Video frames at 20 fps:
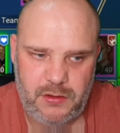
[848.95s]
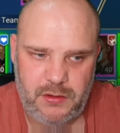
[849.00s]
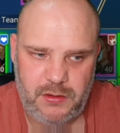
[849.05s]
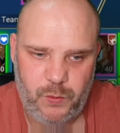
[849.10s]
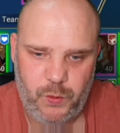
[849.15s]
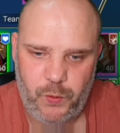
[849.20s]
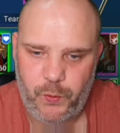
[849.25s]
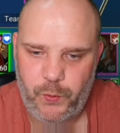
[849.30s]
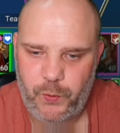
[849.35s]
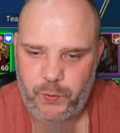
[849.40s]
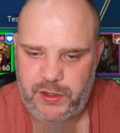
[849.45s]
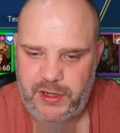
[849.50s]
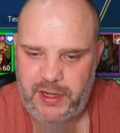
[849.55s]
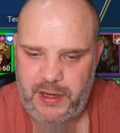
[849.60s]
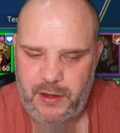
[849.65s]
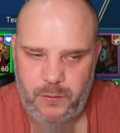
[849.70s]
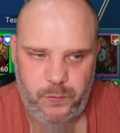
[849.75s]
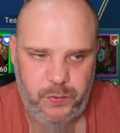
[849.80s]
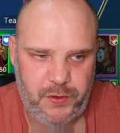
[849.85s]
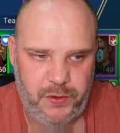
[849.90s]
Warlord can
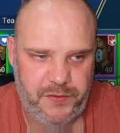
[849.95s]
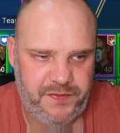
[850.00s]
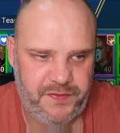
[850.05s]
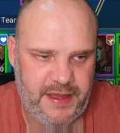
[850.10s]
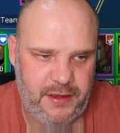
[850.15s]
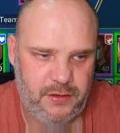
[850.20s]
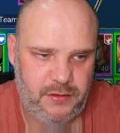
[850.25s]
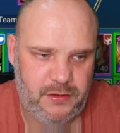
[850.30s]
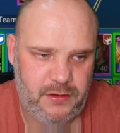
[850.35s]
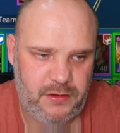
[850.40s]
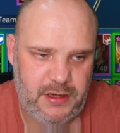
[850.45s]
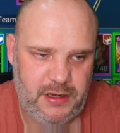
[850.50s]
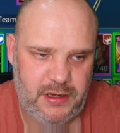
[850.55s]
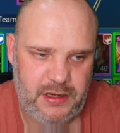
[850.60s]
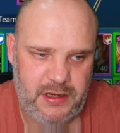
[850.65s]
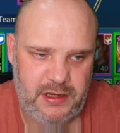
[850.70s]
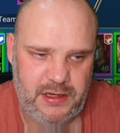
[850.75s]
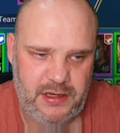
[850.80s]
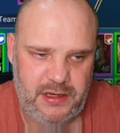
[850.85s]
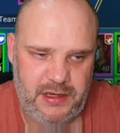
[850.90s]
help with that
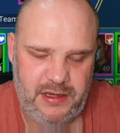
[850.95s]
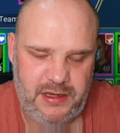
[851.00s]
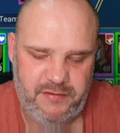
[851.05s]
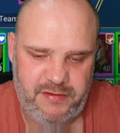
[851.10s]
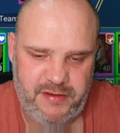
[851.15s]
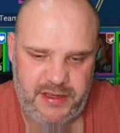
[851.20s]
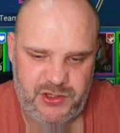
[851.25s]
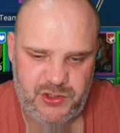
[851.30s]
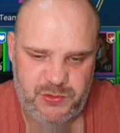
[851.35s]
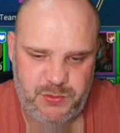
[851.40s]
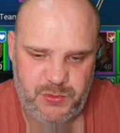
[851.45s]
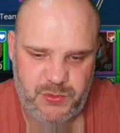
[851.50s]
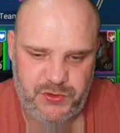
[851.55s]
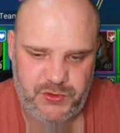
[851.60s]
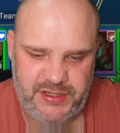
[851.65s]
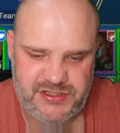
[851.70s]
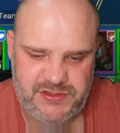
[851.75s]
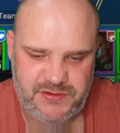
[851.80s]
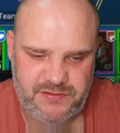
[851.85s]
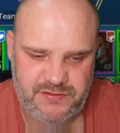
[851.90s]
if Hegemon
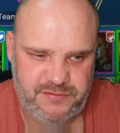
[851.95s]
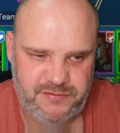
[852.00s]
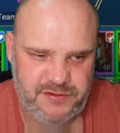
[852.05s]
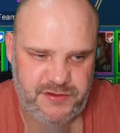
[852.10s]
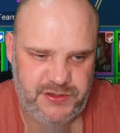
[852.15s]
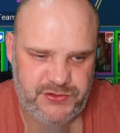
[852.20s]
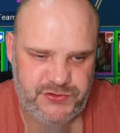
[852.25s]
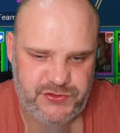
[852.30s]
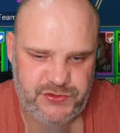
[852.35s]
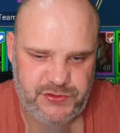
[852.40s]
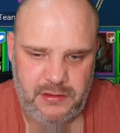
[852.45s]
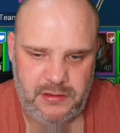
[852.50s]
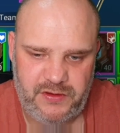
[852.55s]
doesn't first.